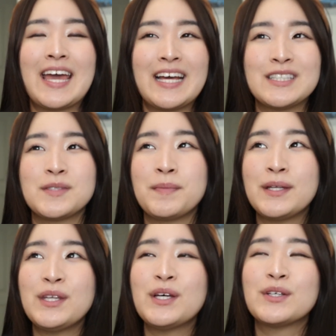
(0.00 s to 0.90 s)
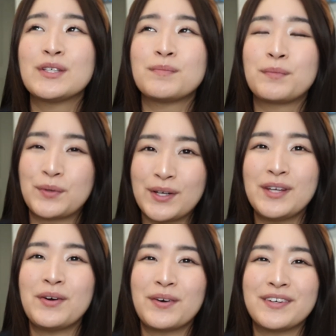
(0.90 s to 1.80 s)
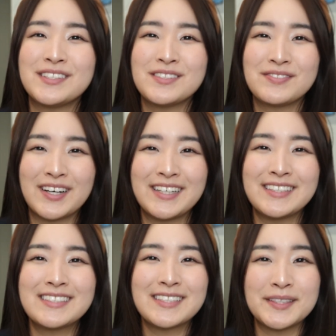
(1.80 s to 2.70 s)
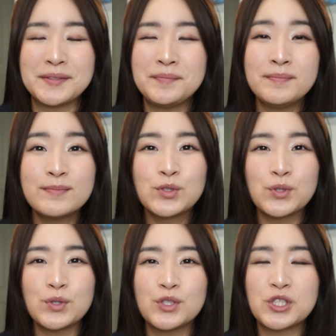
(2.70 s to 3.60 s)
it's been pretty hard to find a time to